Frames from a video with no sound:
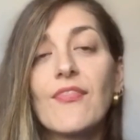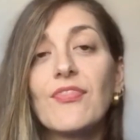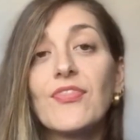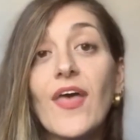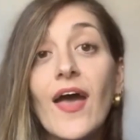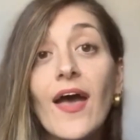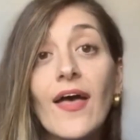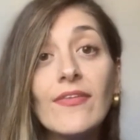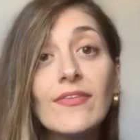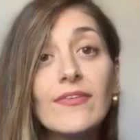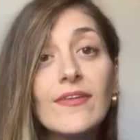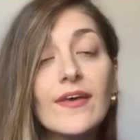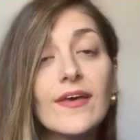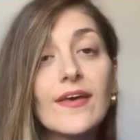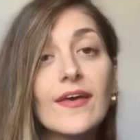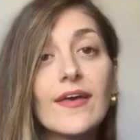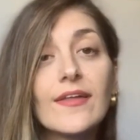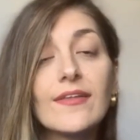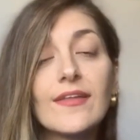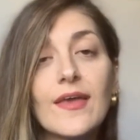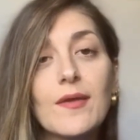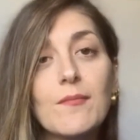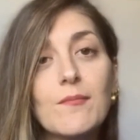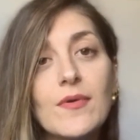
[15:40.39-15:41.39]
Then
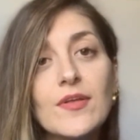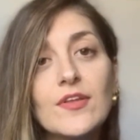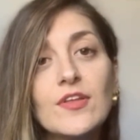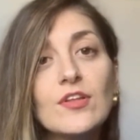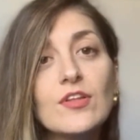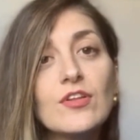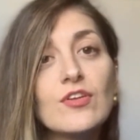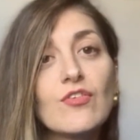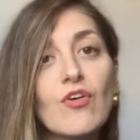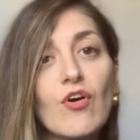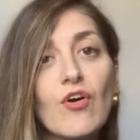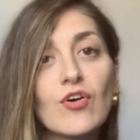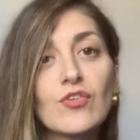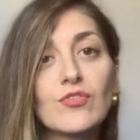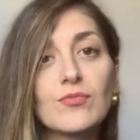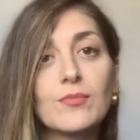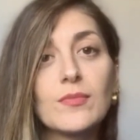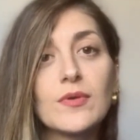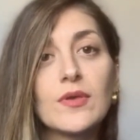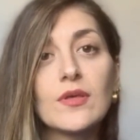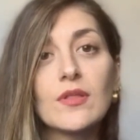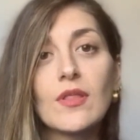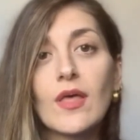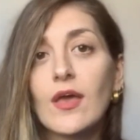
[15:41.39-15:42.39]
they immediately wrote
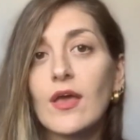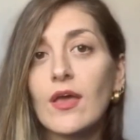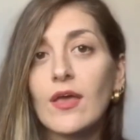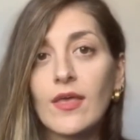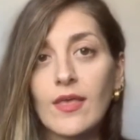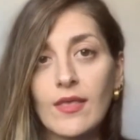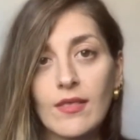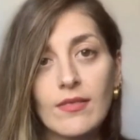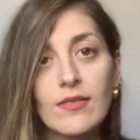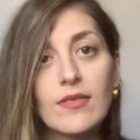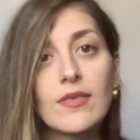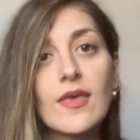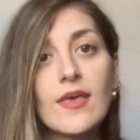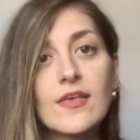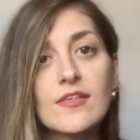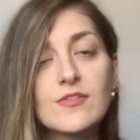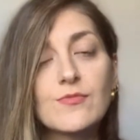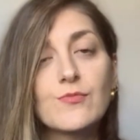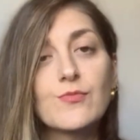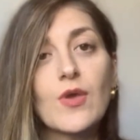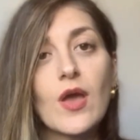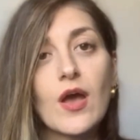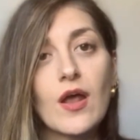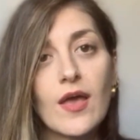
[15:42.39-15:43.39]
me like,
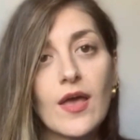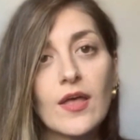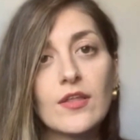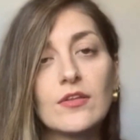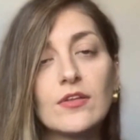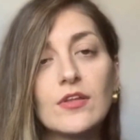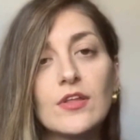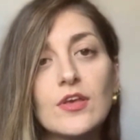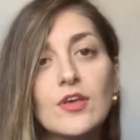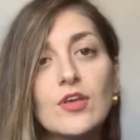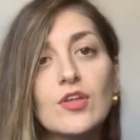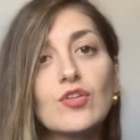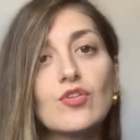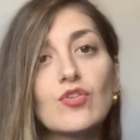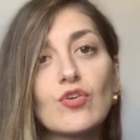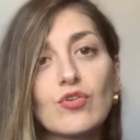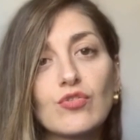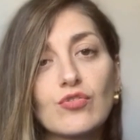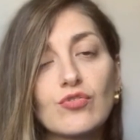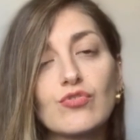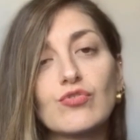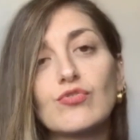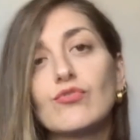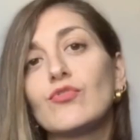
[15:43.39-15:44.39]
yes, we are handling it,
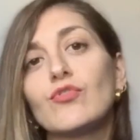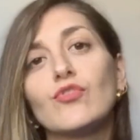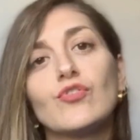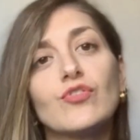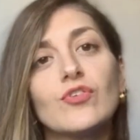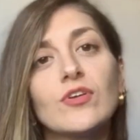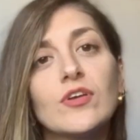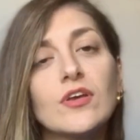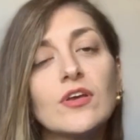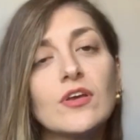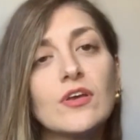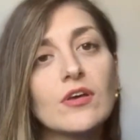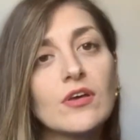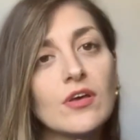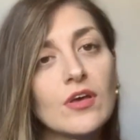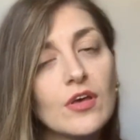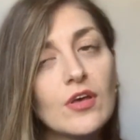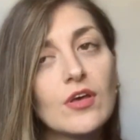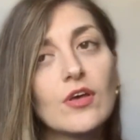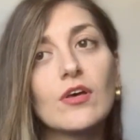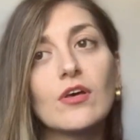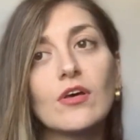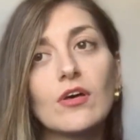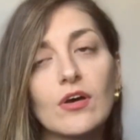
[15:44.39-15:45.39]
don't you worry,
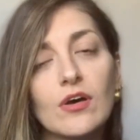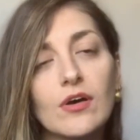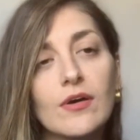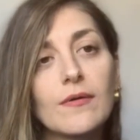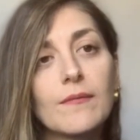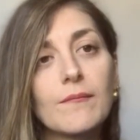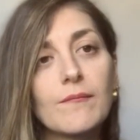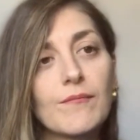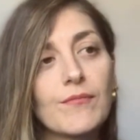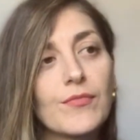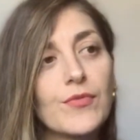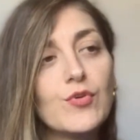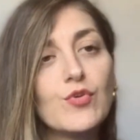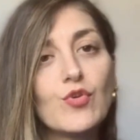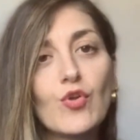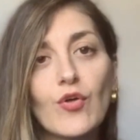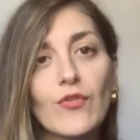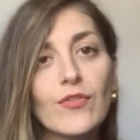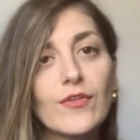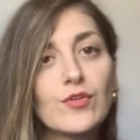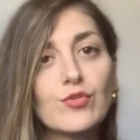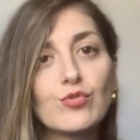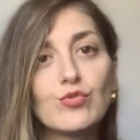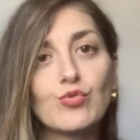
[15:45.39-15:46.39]
you
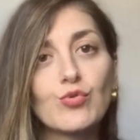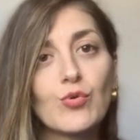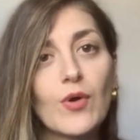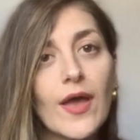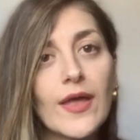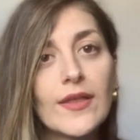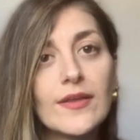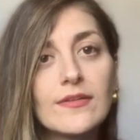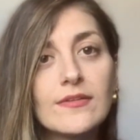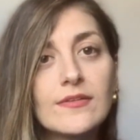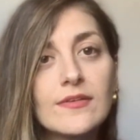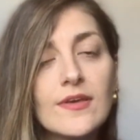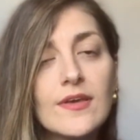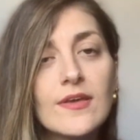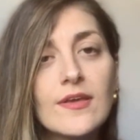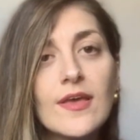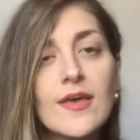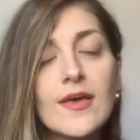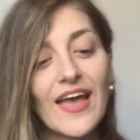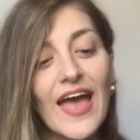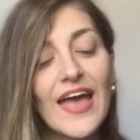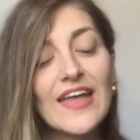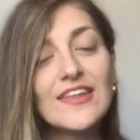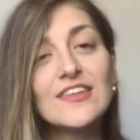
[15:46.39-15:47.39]
don't need to do
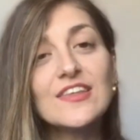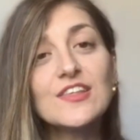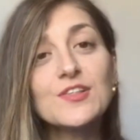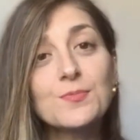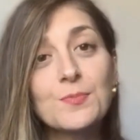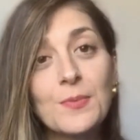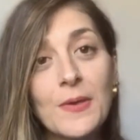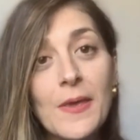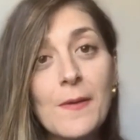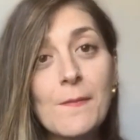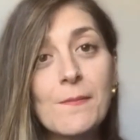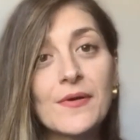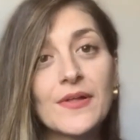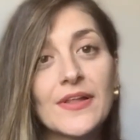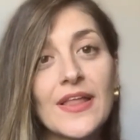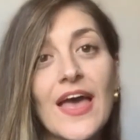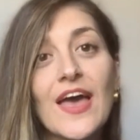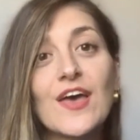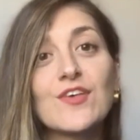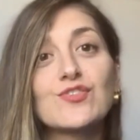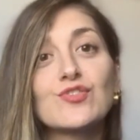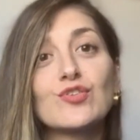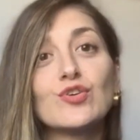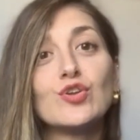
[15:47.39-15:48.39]
anything. And these people
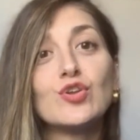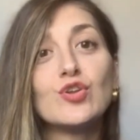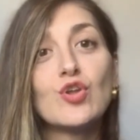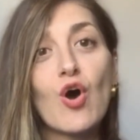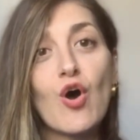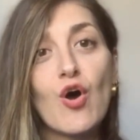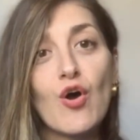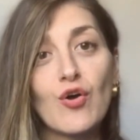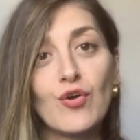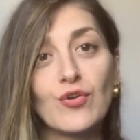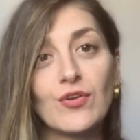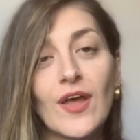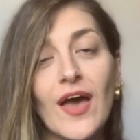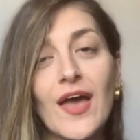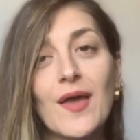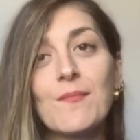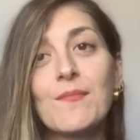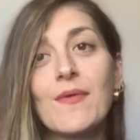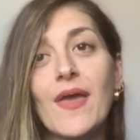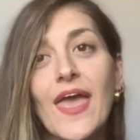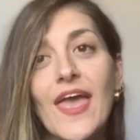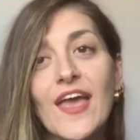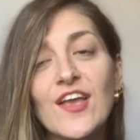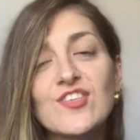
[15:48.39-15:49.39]
has to learn.
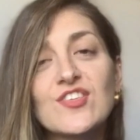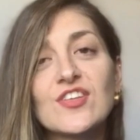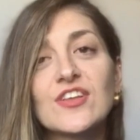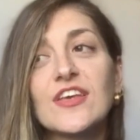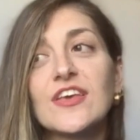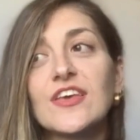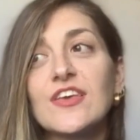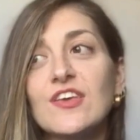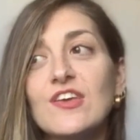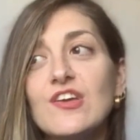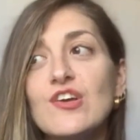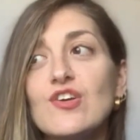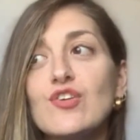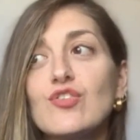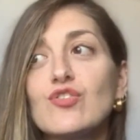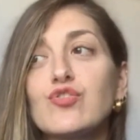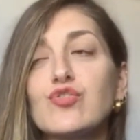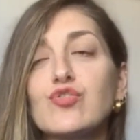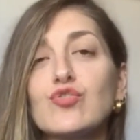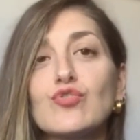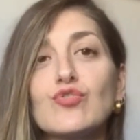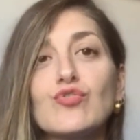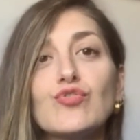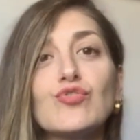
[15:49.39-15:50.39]
I'm actually here
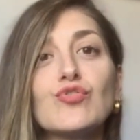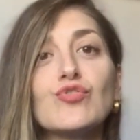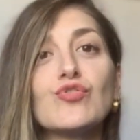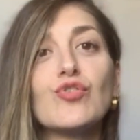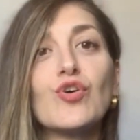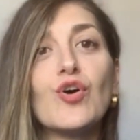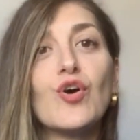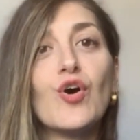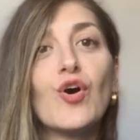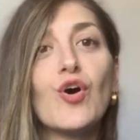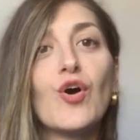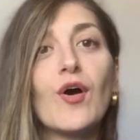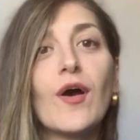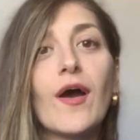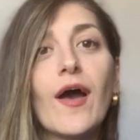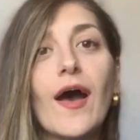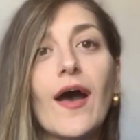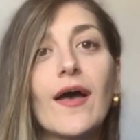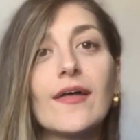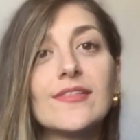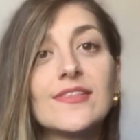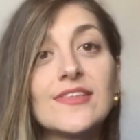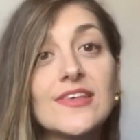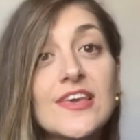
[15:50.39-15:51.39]
to
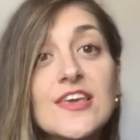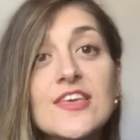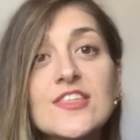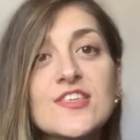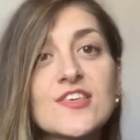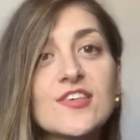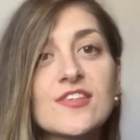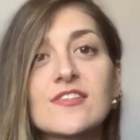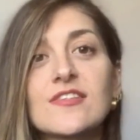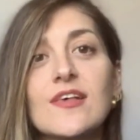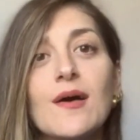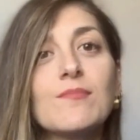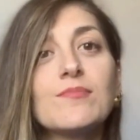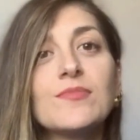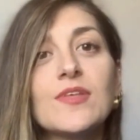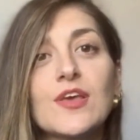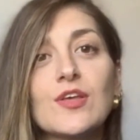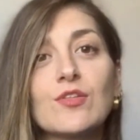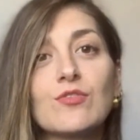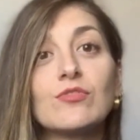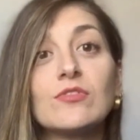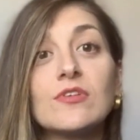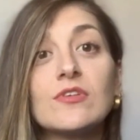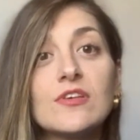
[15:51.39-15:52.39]
teach
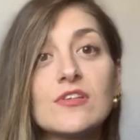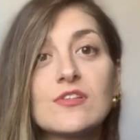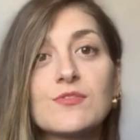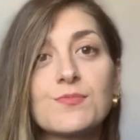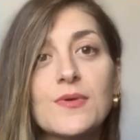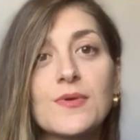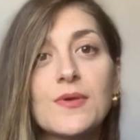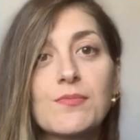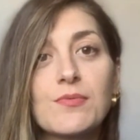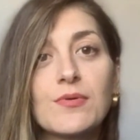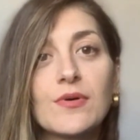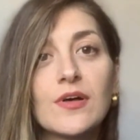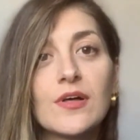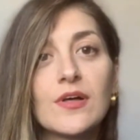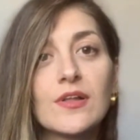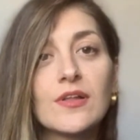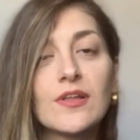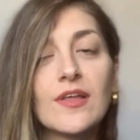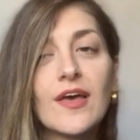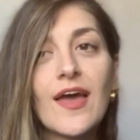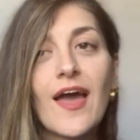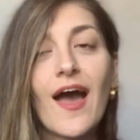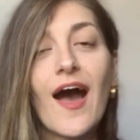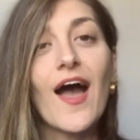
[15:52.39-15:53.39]
something to these
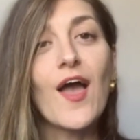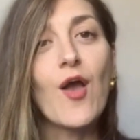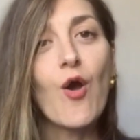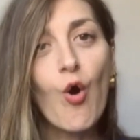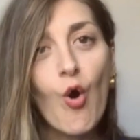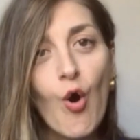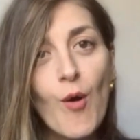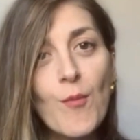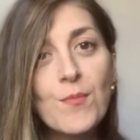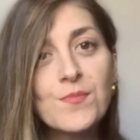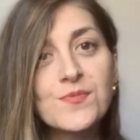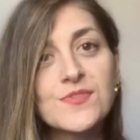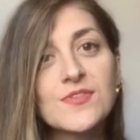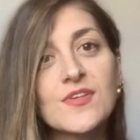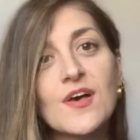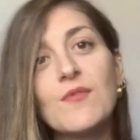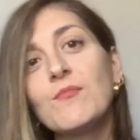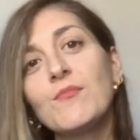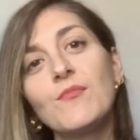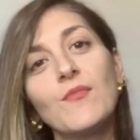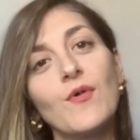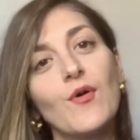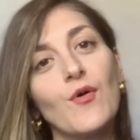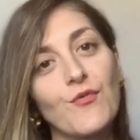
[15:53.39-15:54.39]
people. I hope
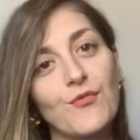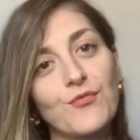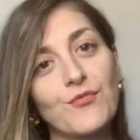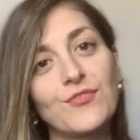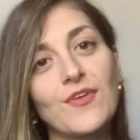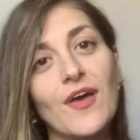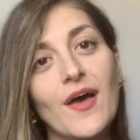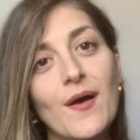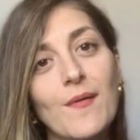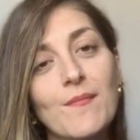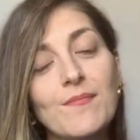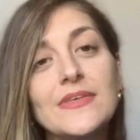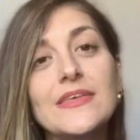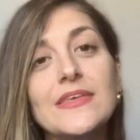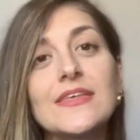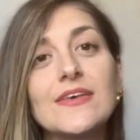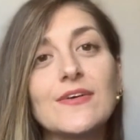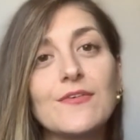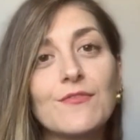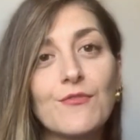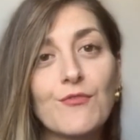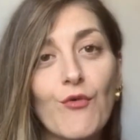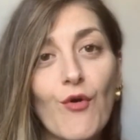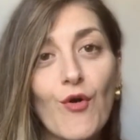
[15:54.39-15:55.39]
some of them
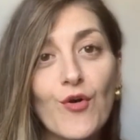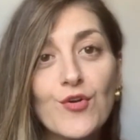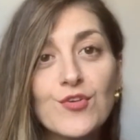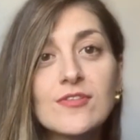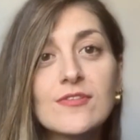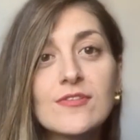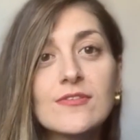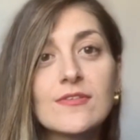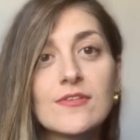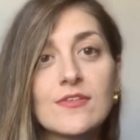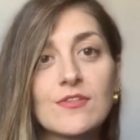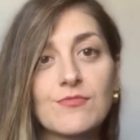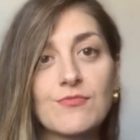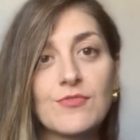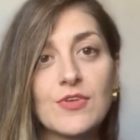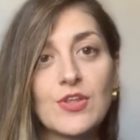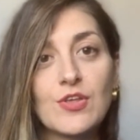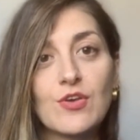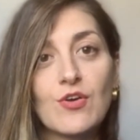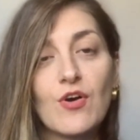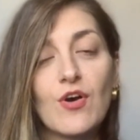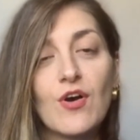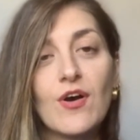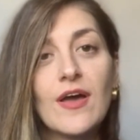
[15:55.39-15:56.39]
watch this
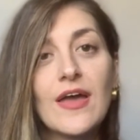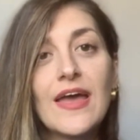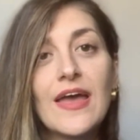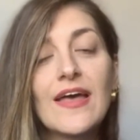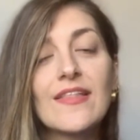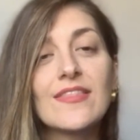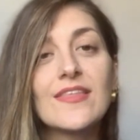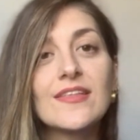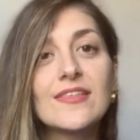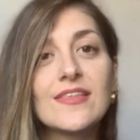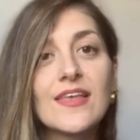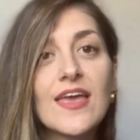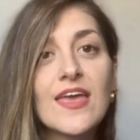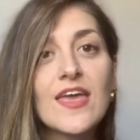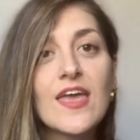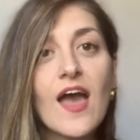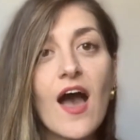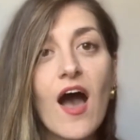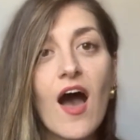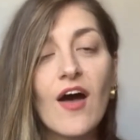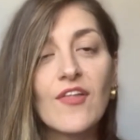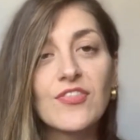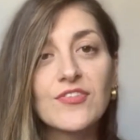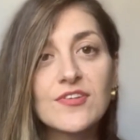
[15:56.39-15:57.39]
video, that
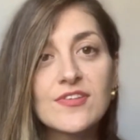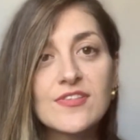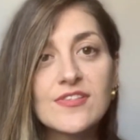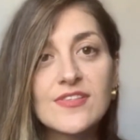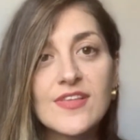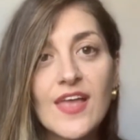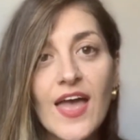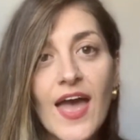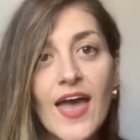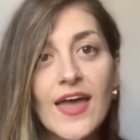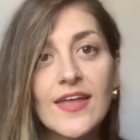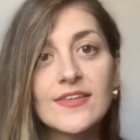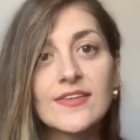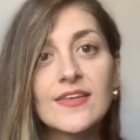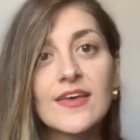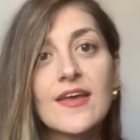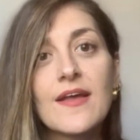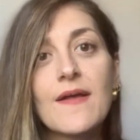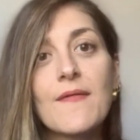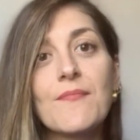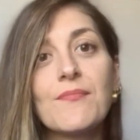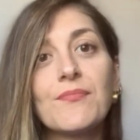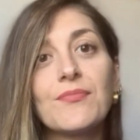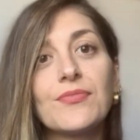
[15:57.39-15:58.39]
they understand
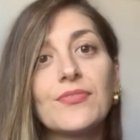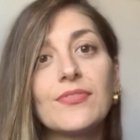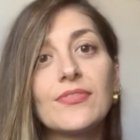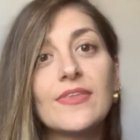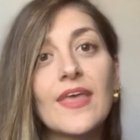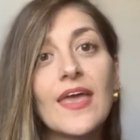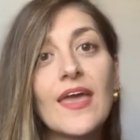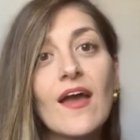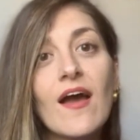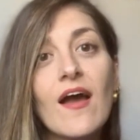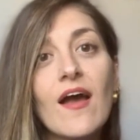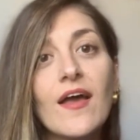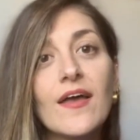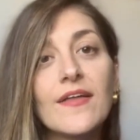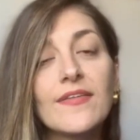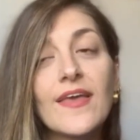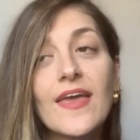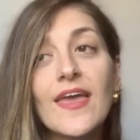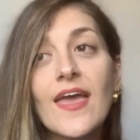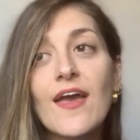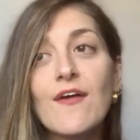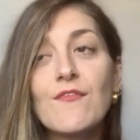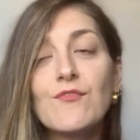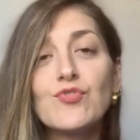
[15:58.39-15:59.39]
they
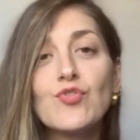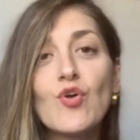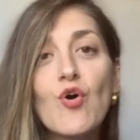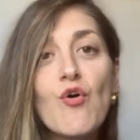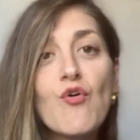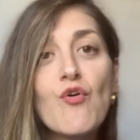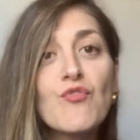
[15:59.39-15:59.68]
have no